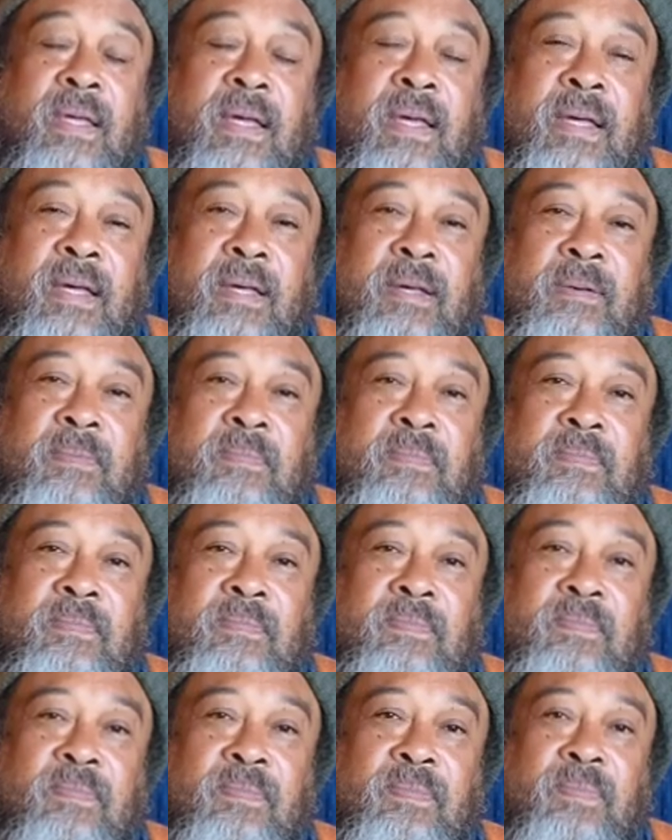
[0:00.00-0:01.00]

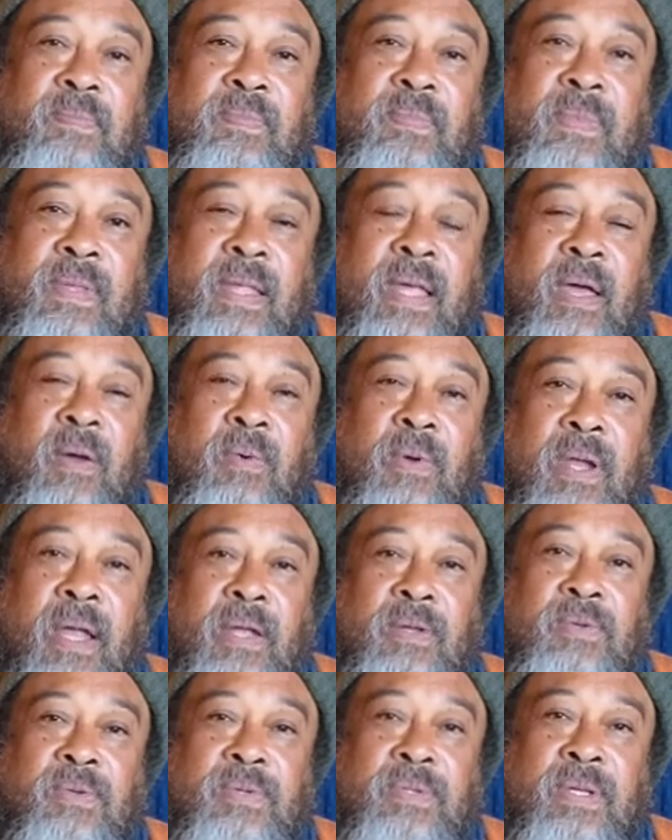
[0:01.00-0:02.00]
I would
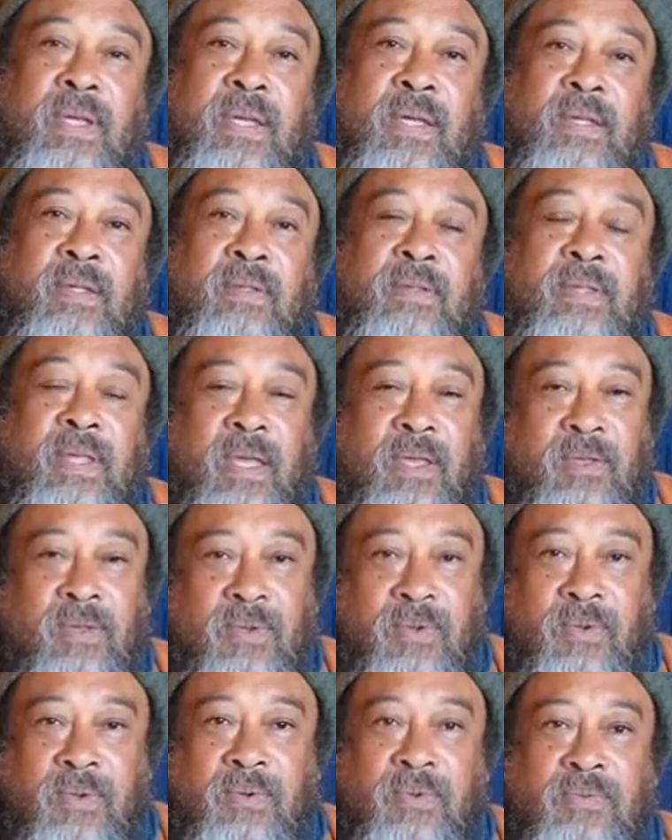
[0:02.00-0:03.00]
like to say
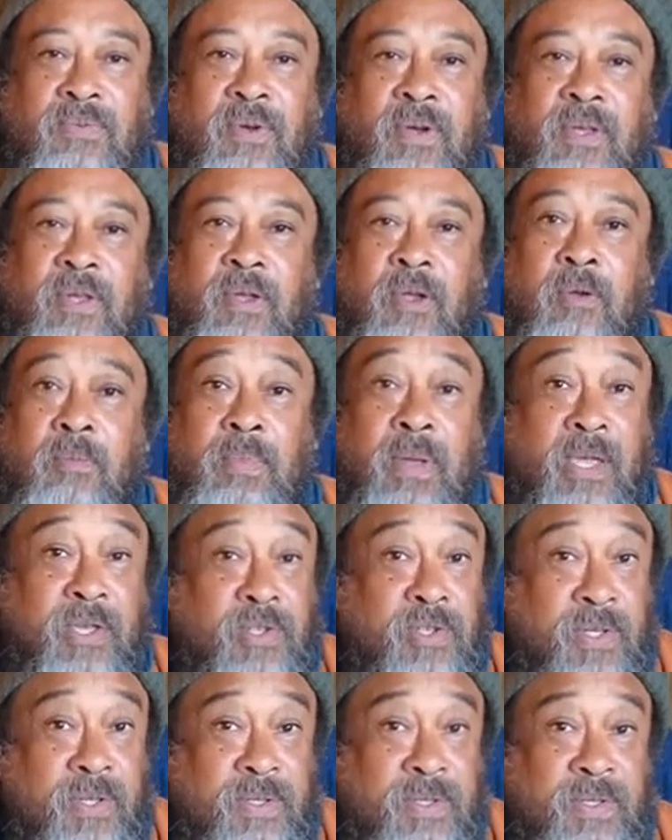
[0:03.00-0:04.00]
thank you for your
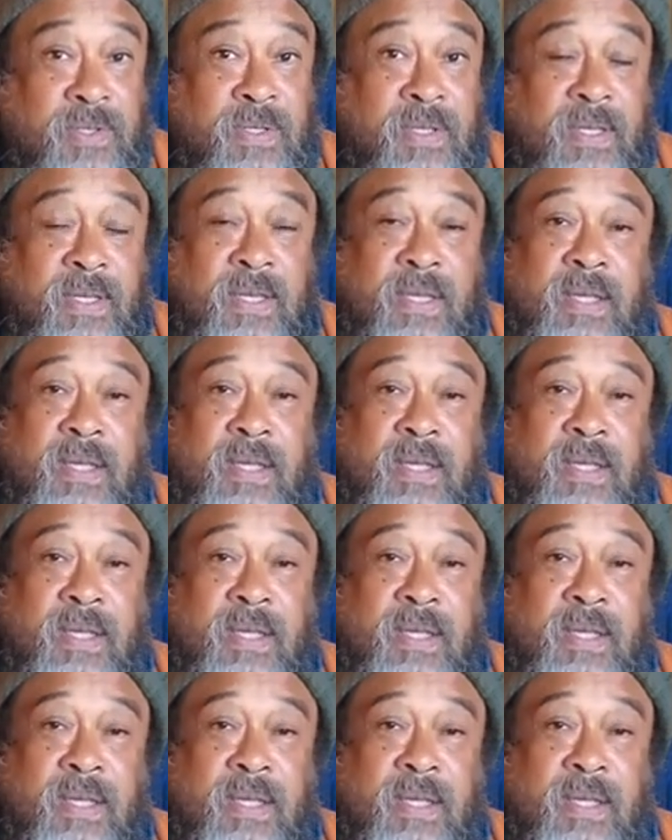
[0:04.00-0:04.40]
patience